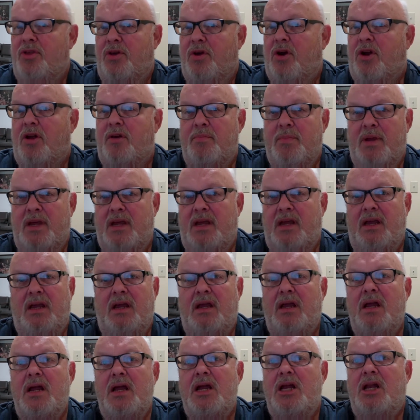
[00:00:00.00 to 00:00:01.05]
There can
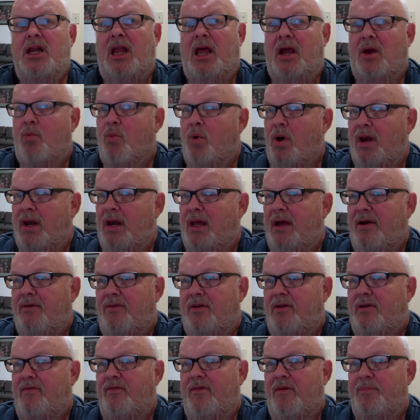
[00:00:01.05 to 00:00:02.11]
be like 1
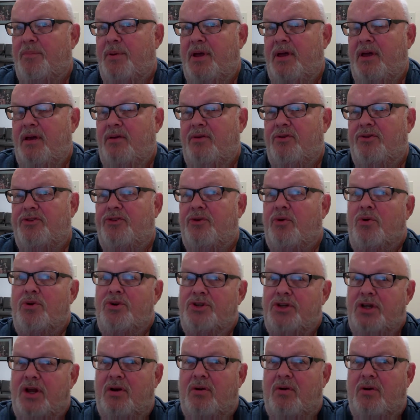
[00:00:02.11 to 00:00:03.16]
level of appeals, or
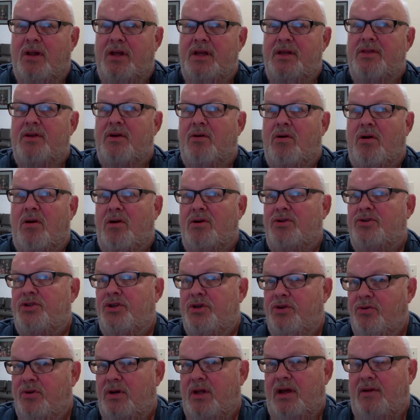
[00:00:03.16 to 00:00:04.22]
generally there are
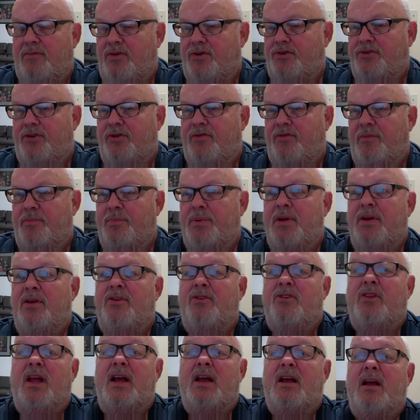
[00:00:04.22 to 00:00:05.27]
2 levels of
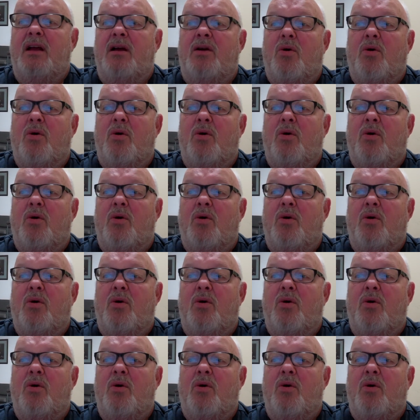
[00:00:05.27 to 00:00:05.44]
appeals, like a